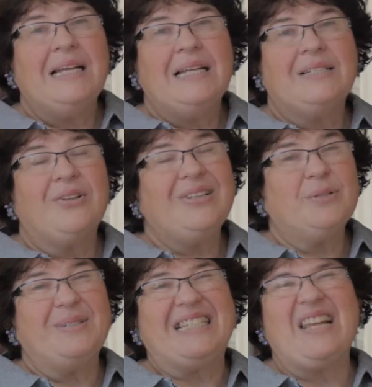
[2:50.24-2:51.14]
So this
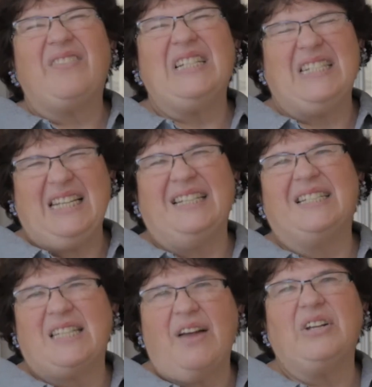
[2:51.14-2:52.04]
was
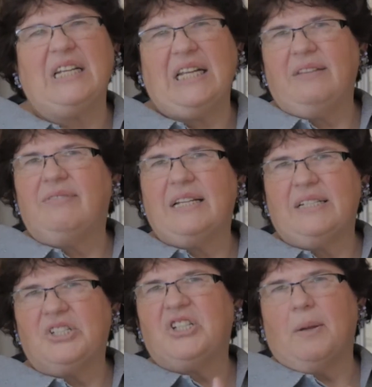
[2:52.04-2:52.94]
1770 that
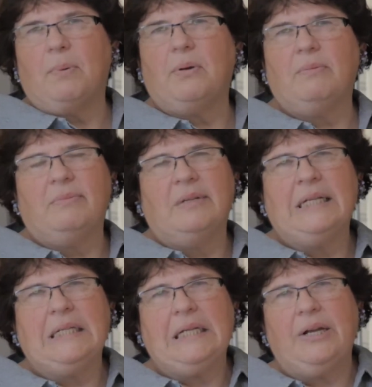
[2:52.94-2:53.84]
his ship,
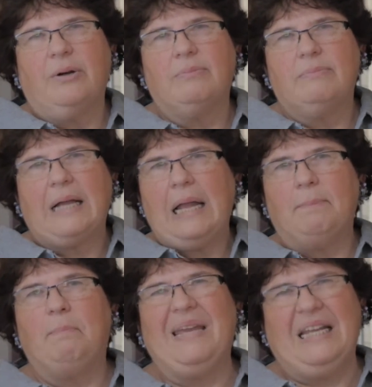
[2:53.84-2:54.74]
you know,
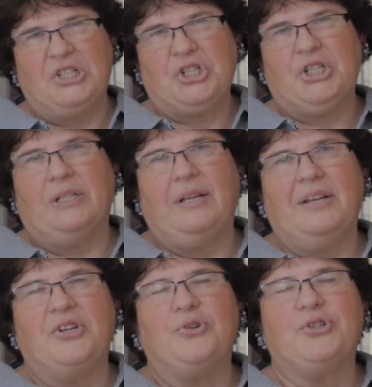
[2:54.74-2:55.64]
got beached
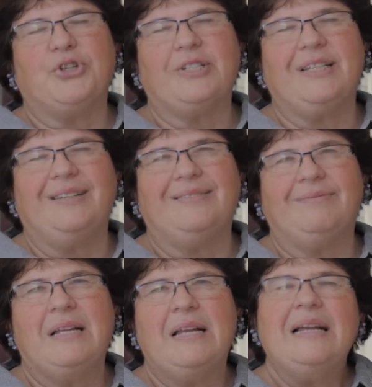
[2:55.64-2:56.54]
in New Jersey.
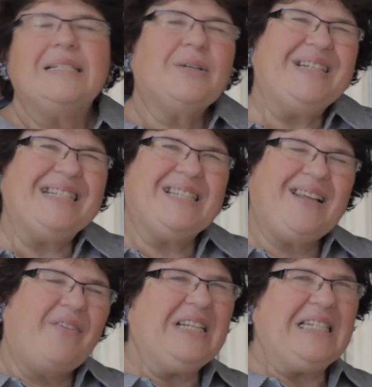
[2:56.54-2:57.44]
So in
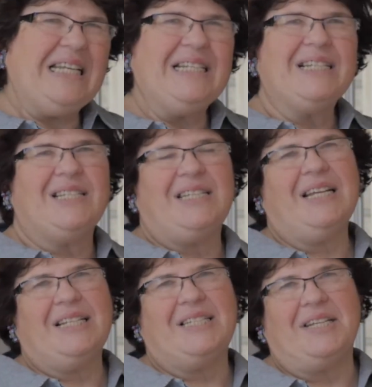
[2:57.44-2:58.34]

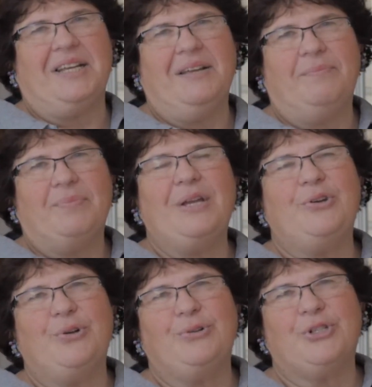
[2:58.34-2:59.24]
1760 in
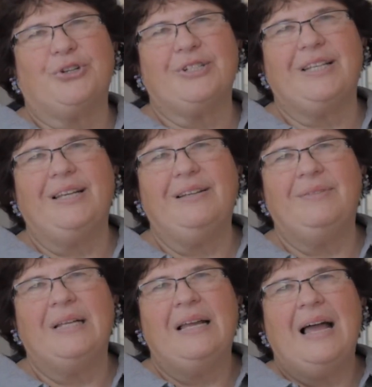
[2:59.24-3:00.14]
New Jersey,
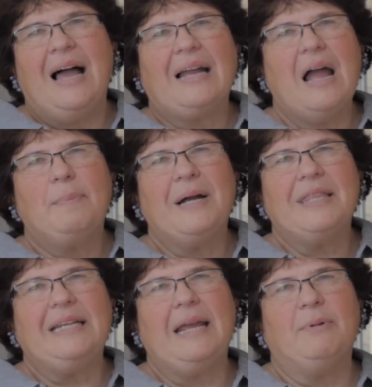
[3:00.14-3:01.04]
a guy by
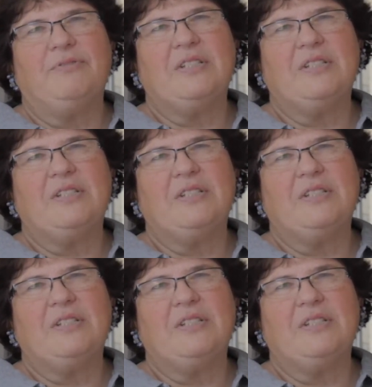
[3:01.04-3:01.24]
the name of